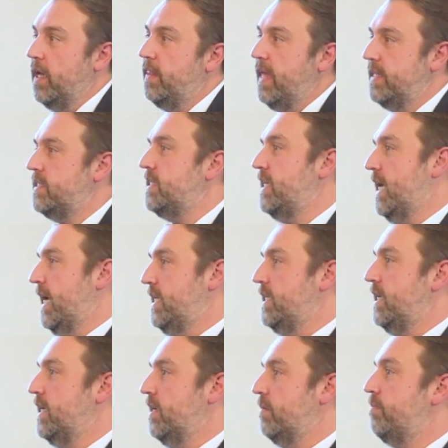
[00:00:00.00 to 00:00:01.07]
And that's the
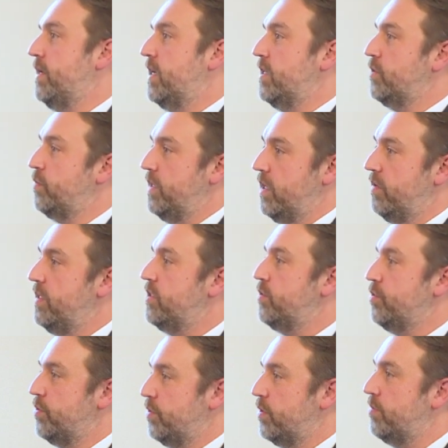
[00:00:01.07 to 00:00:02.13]
idea, because we know these
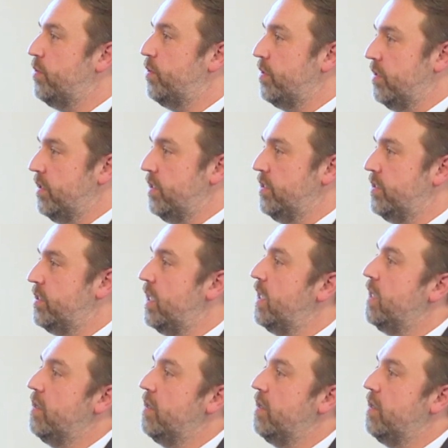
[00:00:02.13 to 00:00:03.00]
are durable goods.